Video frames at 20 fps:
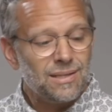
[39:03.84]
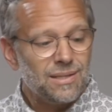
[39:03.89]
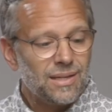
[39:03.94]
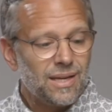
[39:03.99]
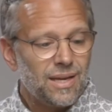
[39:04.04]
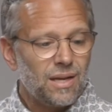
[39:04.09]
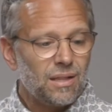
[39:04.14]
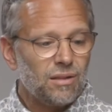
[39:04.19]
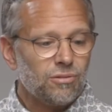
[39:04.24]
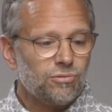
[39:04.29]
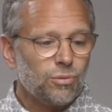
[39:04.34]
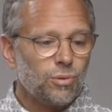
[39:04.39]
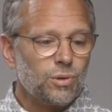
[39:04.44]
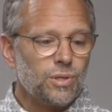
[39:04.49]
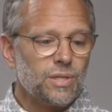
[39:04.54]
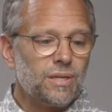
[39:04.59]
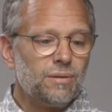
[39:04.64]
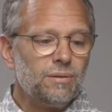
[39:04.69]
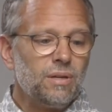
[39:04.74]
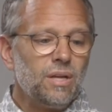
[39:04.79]
in
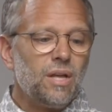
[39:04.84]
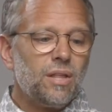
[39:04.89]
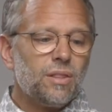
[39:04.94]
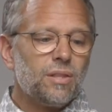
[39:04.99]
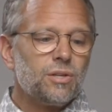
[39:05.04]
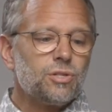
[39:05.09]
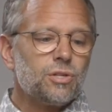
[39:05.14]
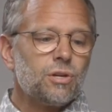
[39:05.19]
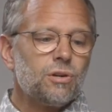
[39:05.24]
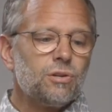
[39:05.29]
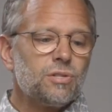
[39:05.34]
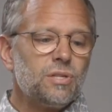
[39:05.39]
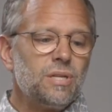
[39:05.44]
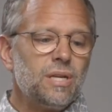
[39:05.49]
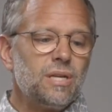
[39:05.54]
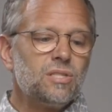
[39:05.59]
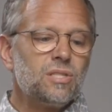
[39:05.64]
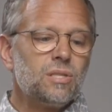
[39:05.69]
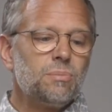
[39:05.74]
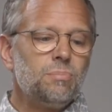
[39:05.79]
California, the church
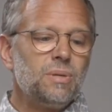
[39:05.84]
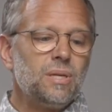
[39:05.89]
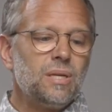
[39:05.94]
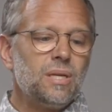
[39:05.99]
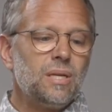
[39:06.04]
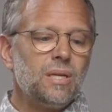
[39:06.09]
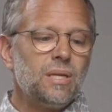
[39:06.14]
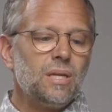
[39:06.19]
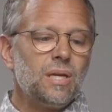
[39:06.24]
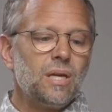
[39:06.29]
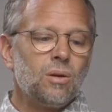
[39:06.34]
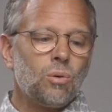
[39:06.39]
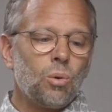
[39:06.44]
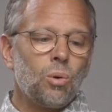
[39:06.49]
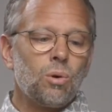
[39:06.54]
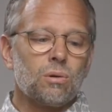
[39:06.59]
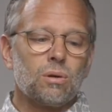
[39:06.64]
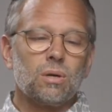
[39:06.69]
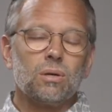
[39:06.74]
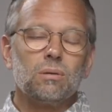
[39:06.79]
needs to be in
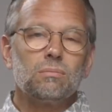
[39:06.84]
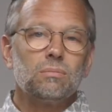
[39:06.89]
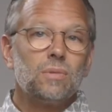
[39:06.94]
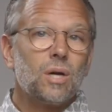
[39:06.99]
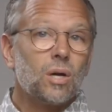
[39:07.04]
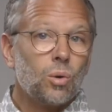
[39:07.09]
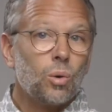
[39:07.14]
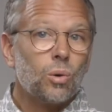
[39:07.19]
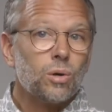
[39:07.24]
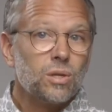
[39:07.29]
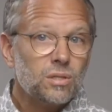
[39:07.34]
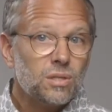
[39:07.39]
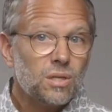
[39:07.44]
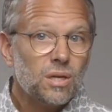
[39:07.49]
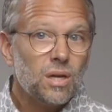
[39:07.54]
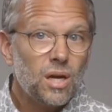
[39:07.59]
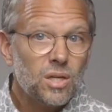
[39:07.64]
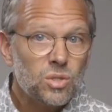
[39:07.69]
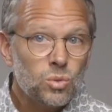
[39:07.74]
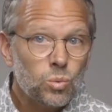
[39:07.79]
order according to
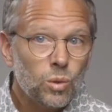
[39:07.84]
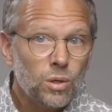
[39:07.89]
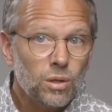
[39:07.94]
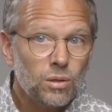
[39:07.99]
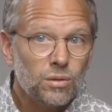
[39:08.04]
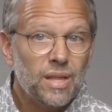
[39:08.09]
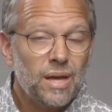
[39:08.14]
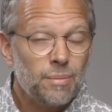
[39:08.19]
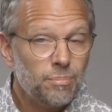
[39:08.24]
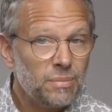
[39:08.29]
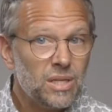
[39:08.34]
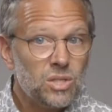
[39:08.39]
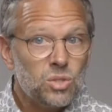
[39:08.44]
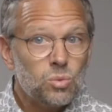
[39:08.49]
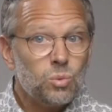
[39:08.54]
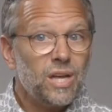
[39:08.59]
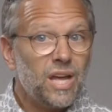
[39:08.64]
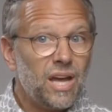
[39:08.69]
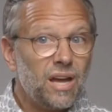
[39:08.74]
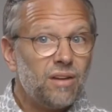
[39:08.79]
God's word. That means
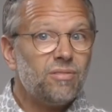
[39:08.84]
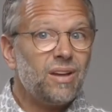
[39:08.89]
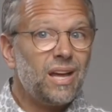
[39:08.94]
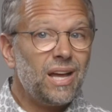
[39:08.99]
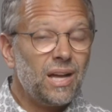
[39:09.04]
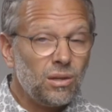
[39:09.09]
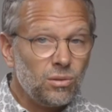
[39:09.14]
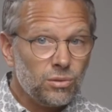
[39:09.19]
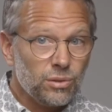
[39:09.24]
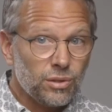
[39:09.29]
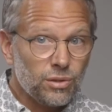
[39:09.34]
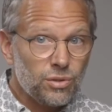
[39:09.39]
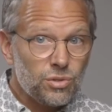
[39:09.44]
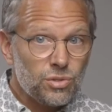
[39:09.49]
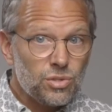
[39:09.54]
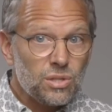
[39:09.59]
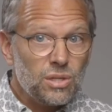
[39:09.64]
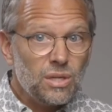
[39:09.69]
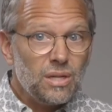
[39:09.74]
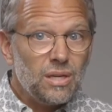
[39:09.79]
we have
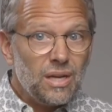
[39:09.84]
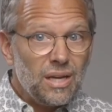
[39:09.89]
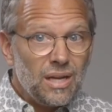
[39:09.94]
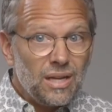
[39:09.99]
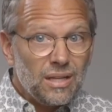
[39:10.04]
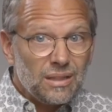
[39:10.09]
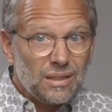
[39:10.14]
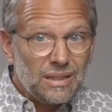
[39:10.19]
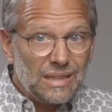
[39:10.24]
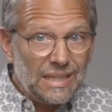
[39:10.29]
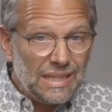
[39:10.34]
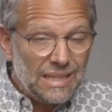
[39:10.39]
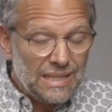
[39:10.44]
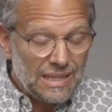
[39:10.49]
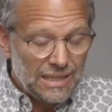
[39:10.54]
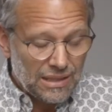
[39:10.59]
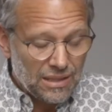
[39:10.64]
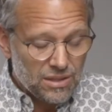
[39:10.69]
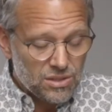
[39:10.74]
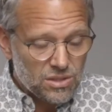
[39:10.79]
elders
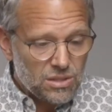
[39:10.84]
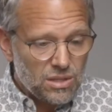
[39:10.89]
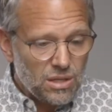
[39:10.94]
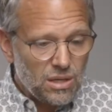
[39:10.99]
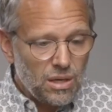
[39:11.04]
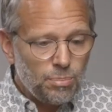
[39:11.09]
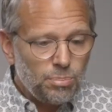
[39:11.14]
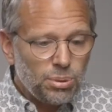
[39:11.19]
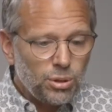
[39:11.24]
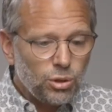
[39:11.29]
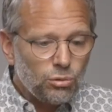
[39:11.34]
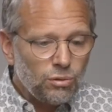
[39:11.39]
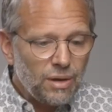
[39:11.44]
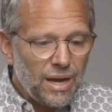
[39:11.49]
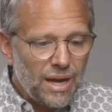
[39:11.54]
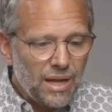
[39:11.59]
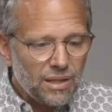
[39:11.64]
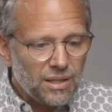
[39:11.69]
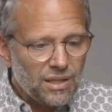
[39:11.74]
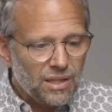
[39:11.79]
leading us, a
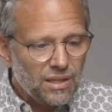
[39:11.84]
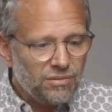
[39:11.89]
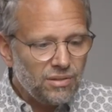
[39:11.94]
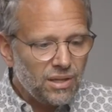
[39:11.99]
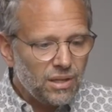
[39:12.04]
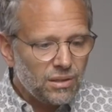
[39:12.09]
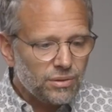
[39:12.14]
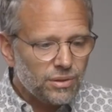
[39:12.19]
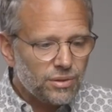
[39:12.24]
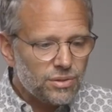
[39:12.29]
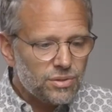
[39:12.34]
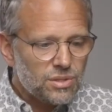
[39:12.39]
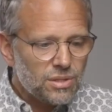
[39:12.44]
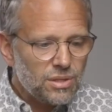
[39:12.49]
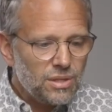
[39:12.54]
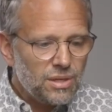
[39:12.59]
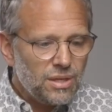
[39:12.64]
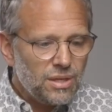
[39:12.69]
plurality of elders.